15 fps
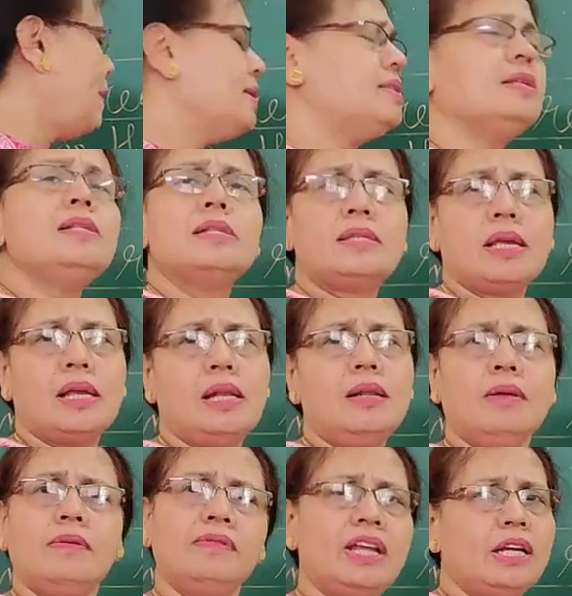pencil
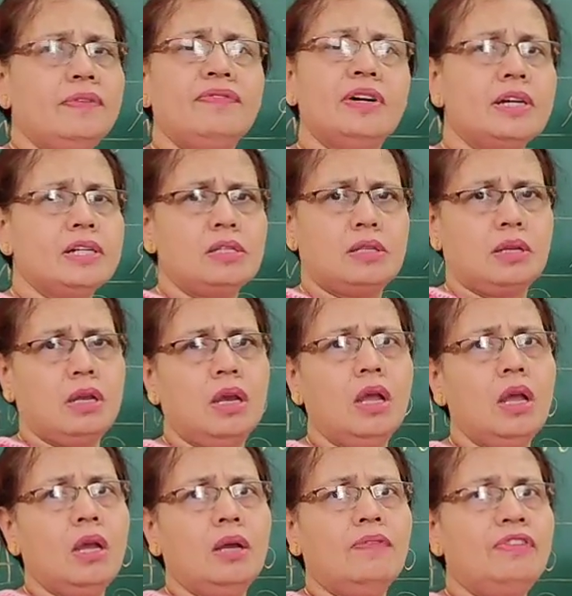cell that works,
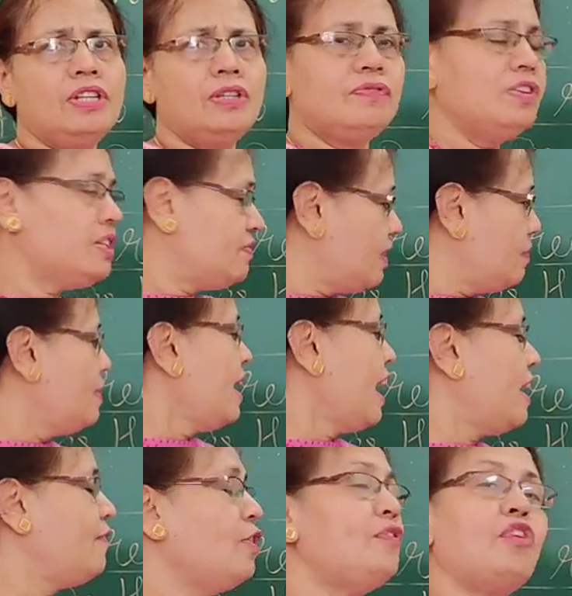which will be
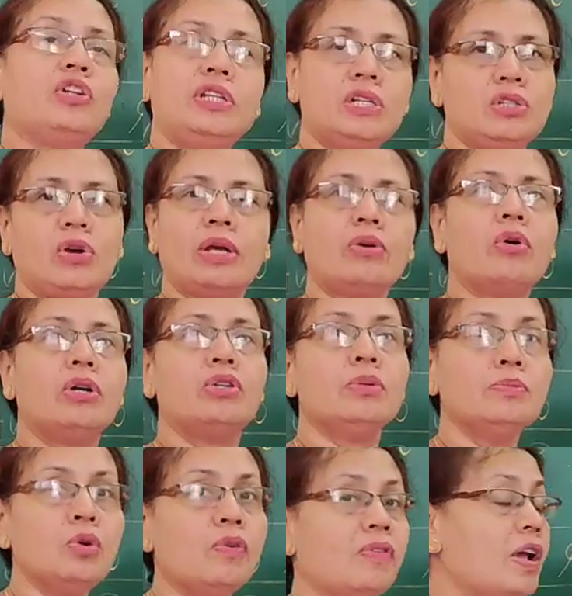helpful for that toy car to
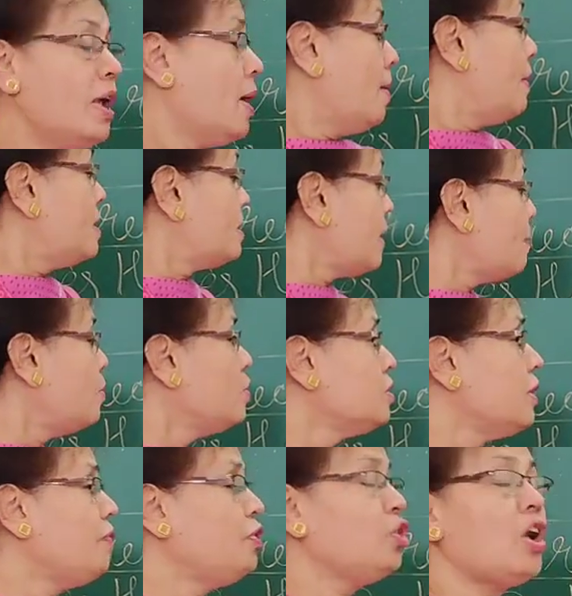move. But
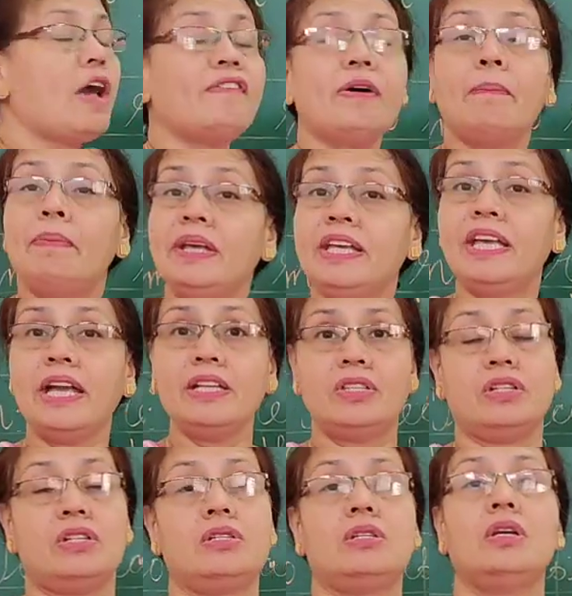suppose if you have a big
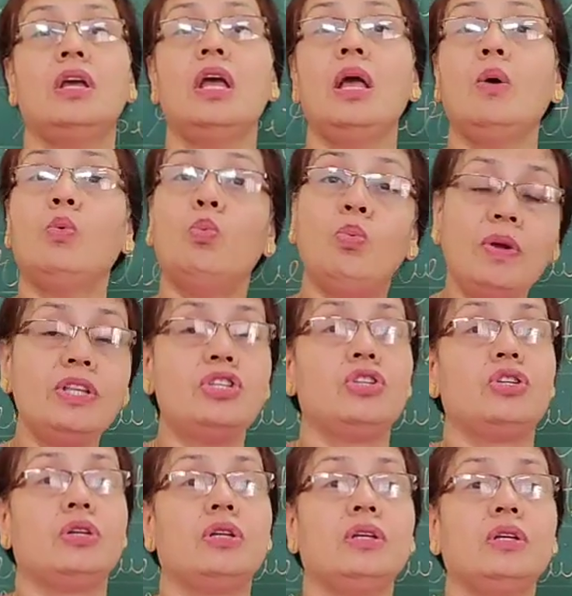gadget
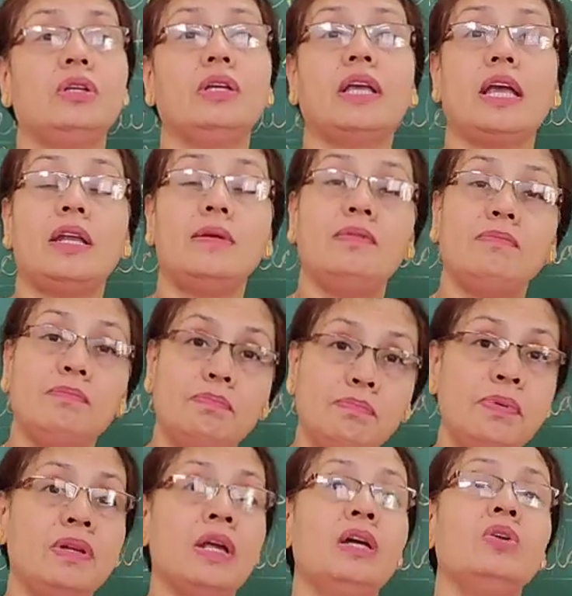which can
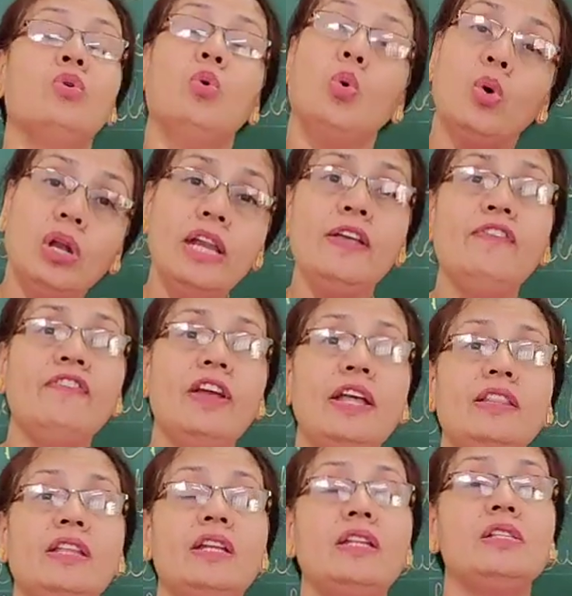be run only
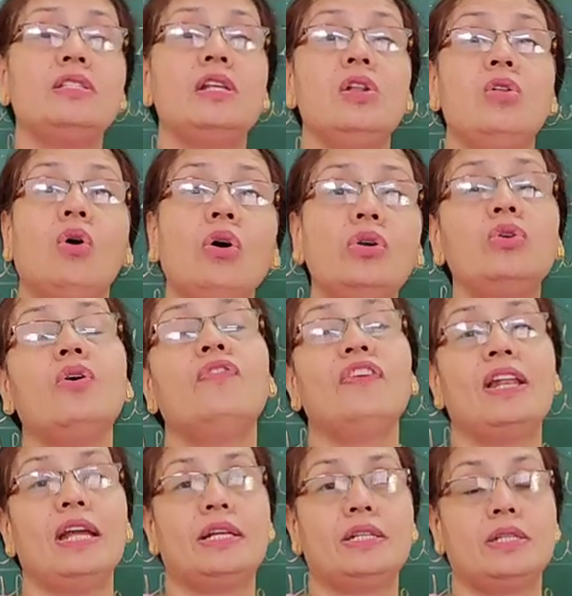when there is a lot of
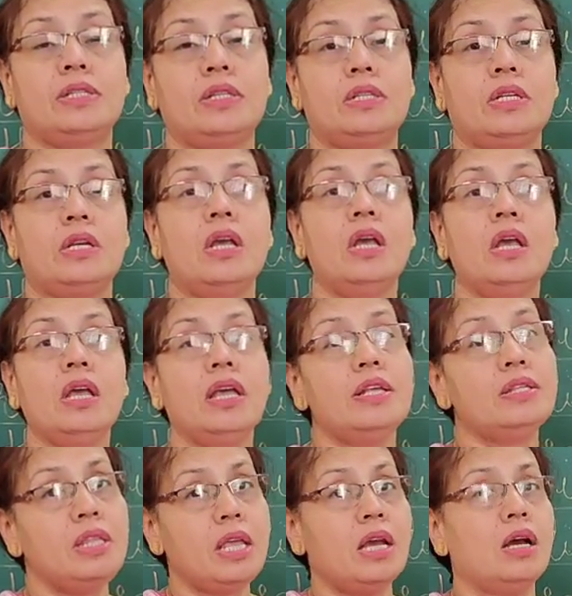electricity
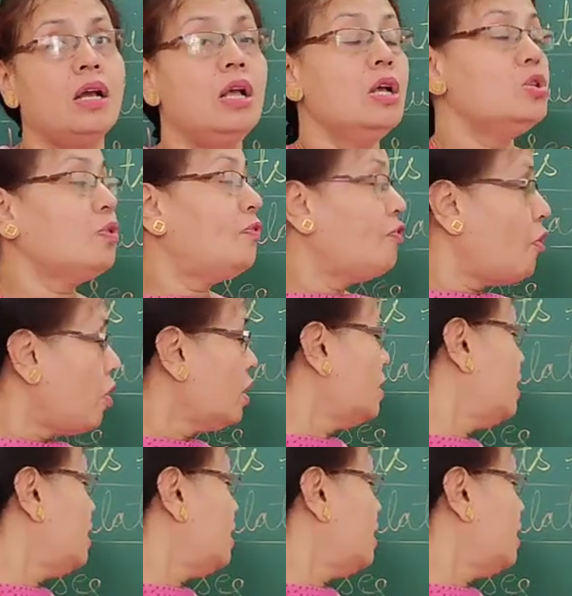is there. So for